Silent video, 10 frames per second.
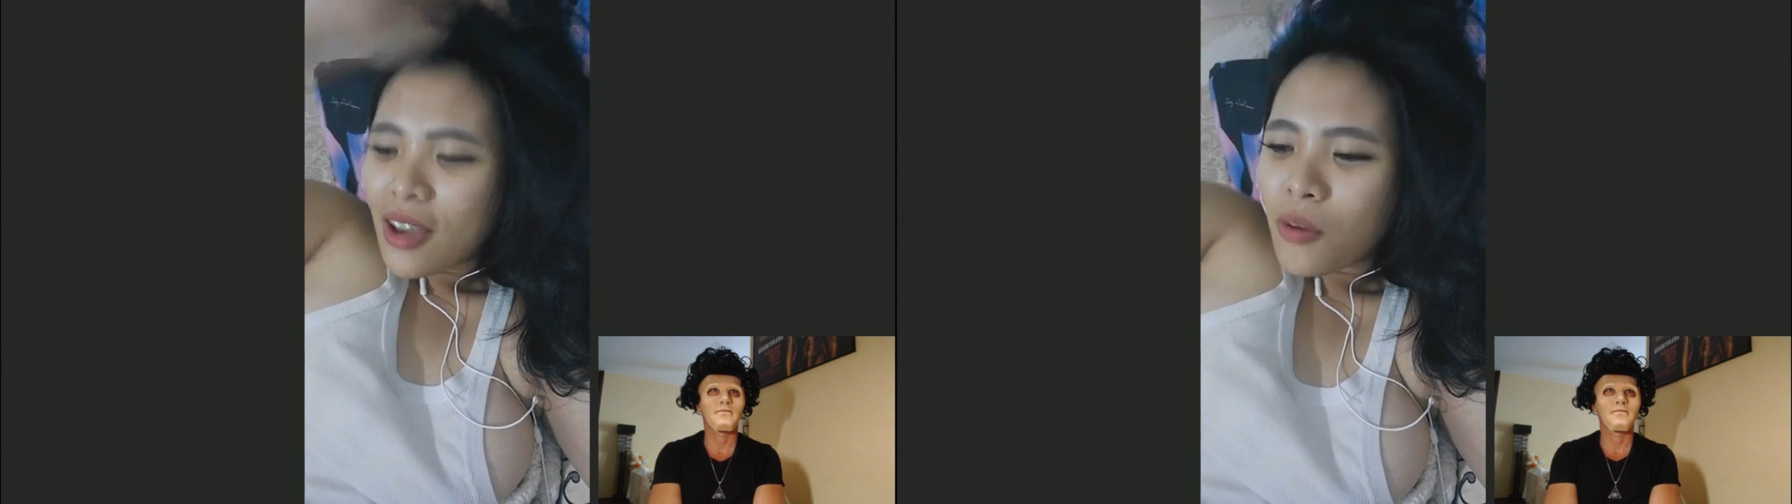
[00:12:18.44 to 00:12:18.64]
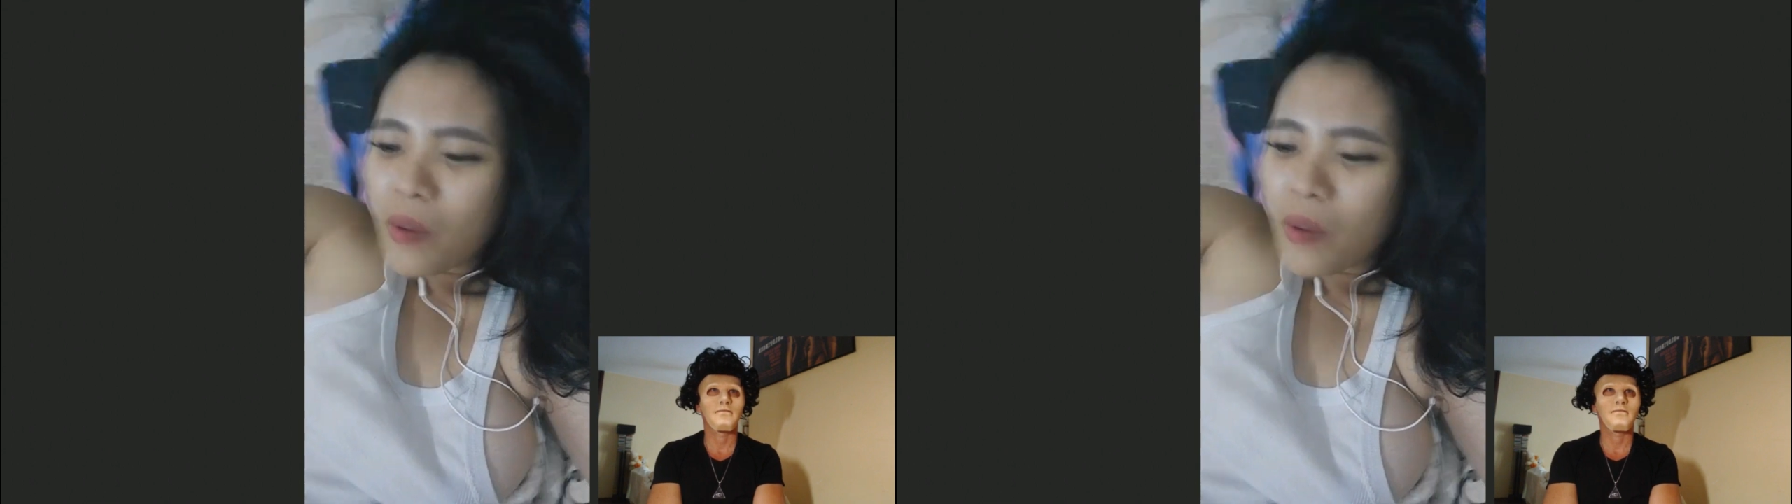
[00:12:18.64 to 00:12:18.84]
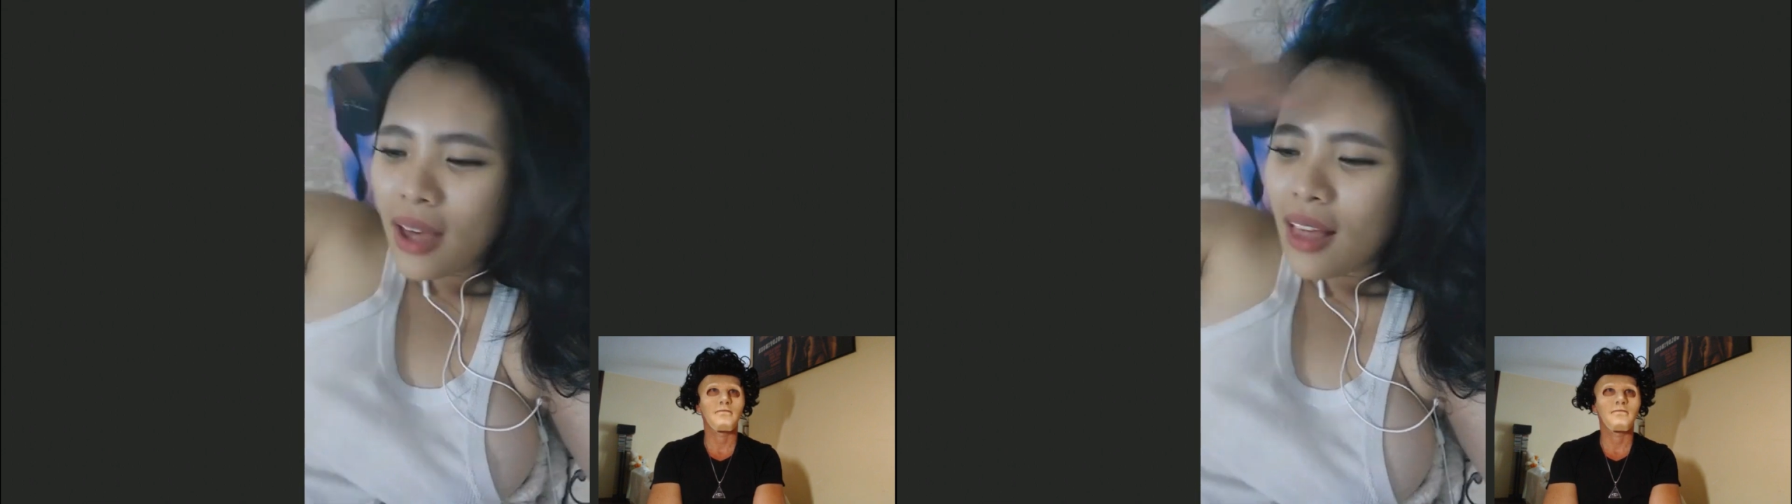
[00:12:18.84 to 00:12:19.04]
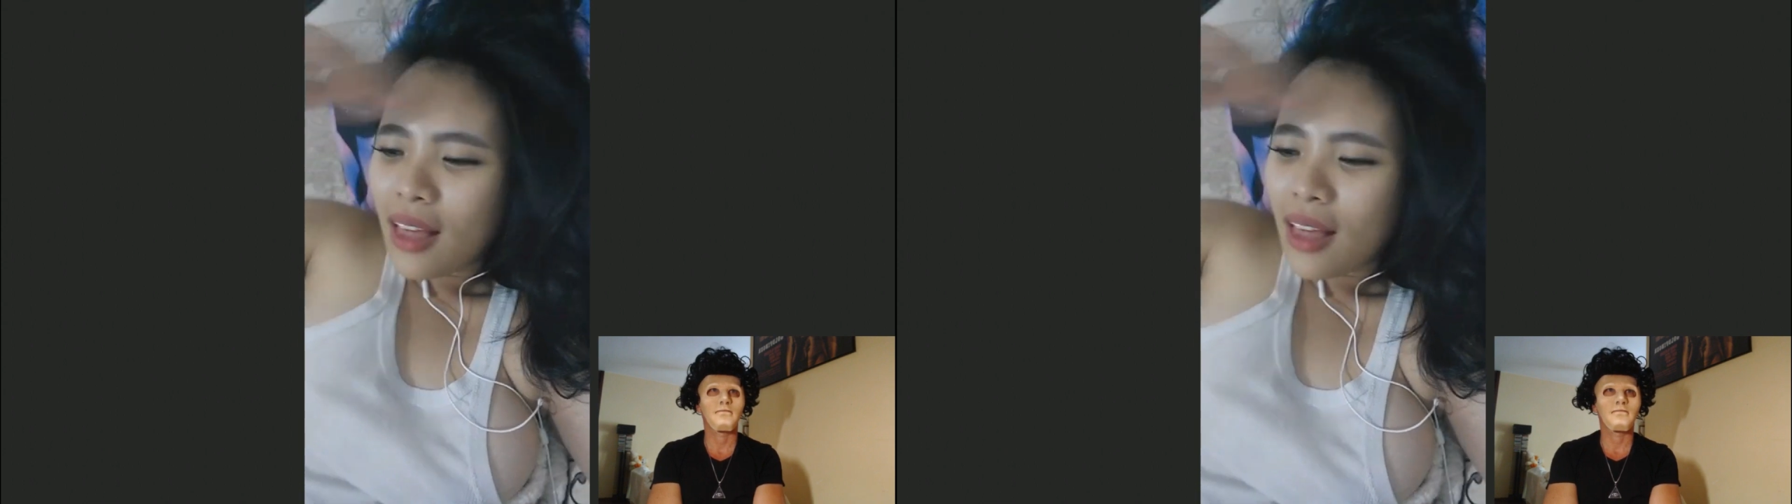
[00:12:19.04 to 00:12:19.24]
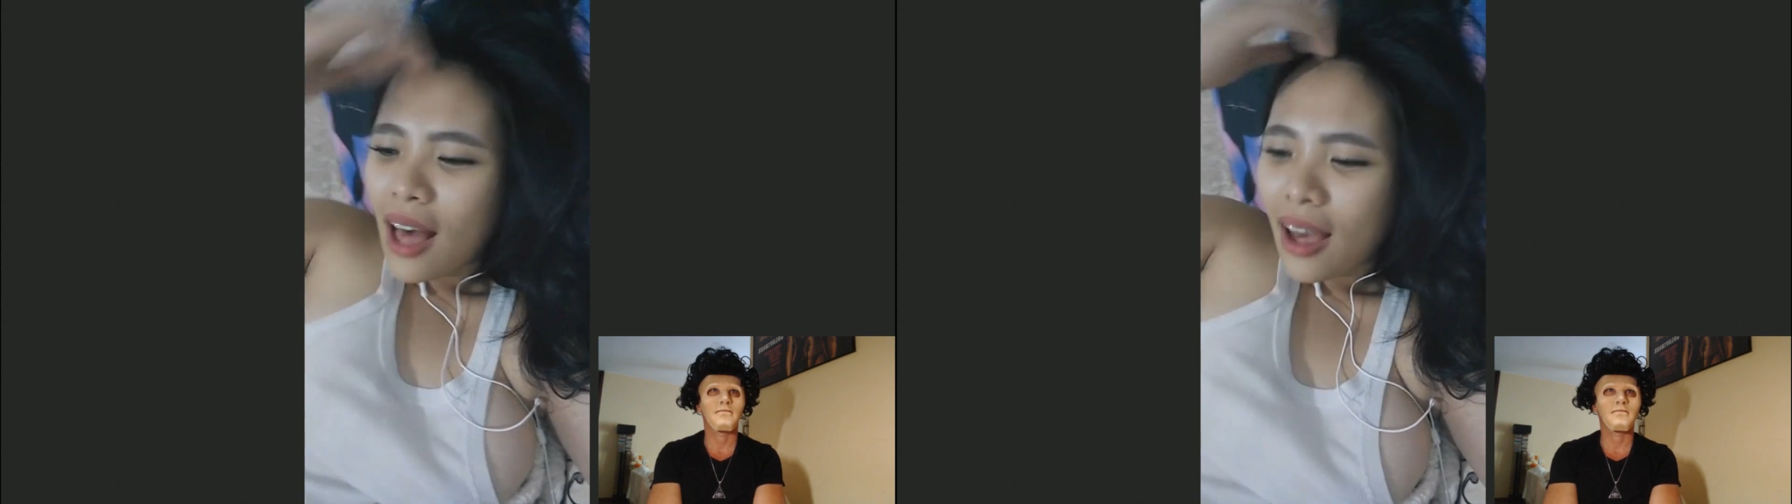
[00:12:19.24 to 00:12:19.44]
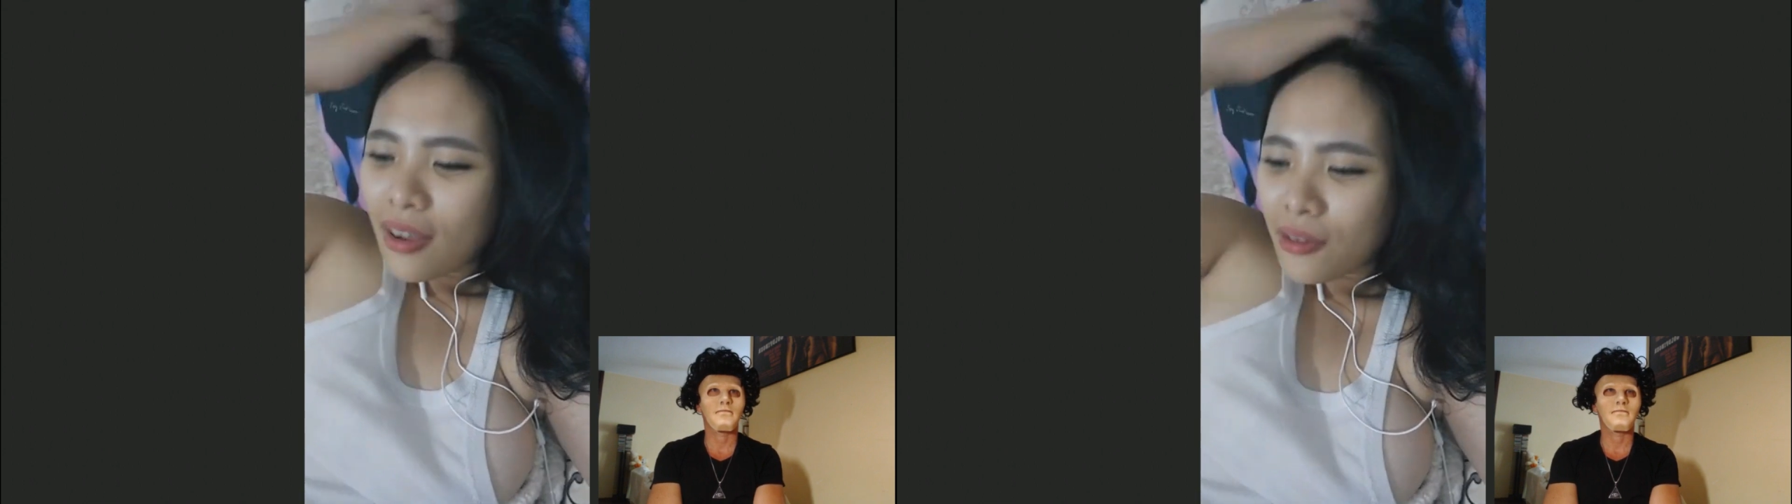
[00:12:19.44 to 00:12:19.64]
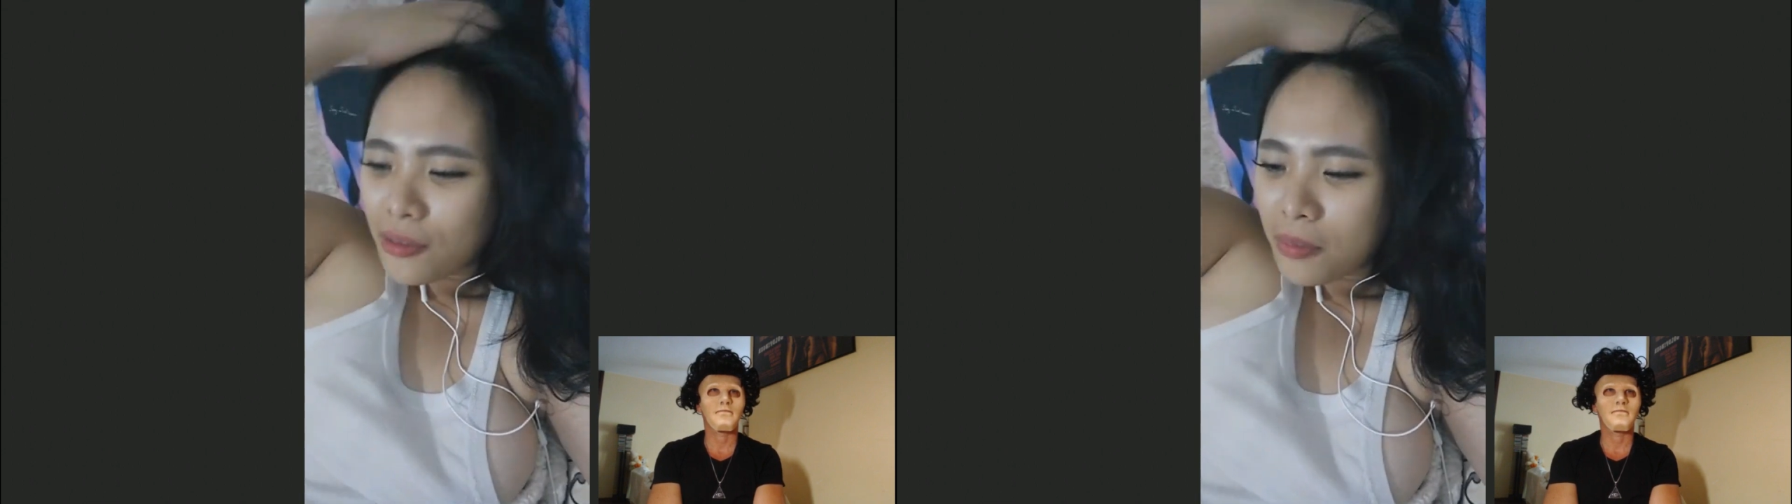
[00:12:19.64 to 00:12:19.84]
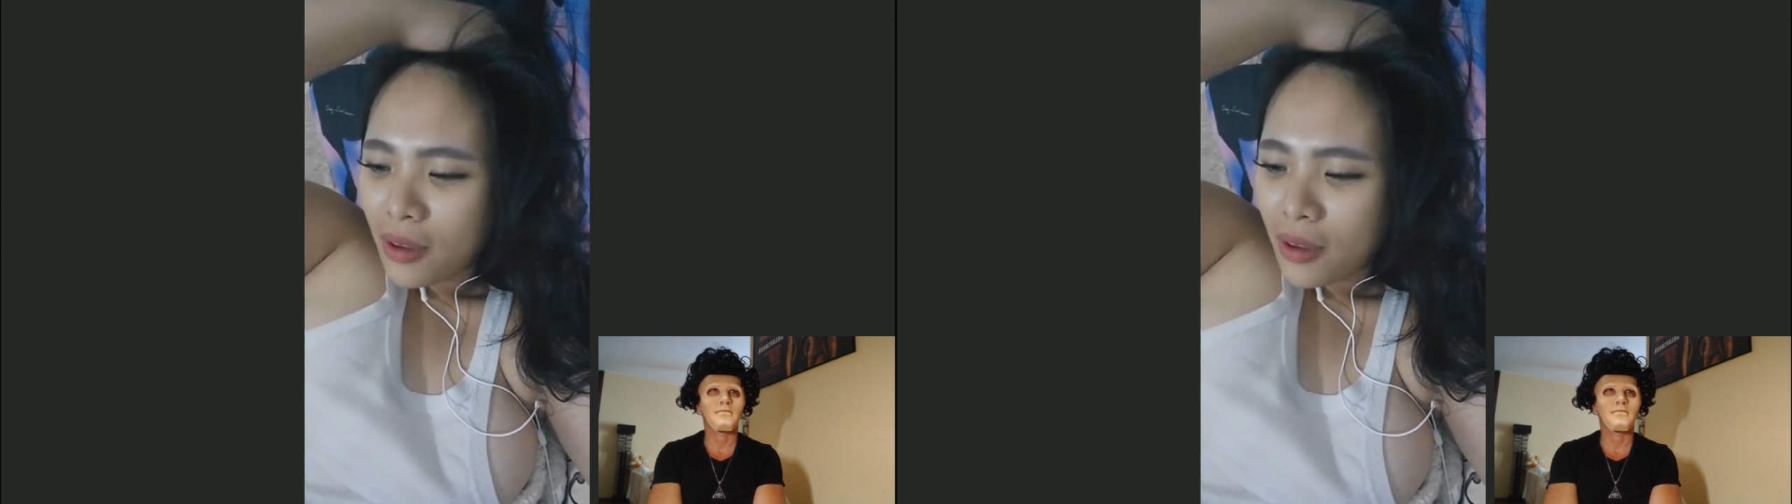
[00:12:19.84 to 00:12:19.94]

Well, I could,